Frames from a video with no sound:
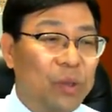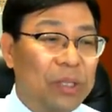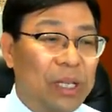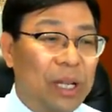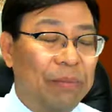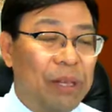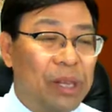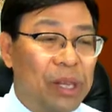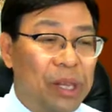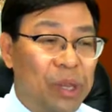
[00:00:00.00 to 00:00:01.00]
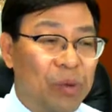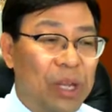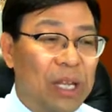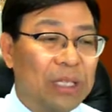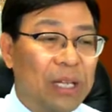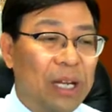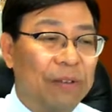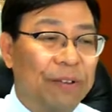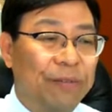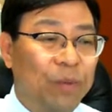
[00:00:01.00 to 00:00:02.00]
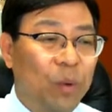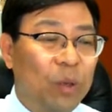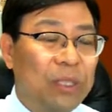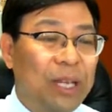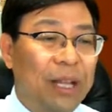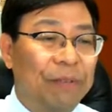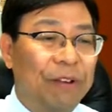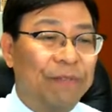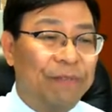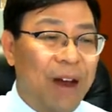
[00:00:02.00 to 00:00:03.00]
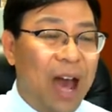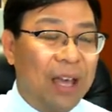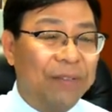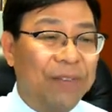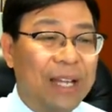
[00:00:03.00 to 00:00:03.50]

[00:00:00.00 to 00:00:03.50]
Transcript: skill level 3, skill level 4, skill level 5.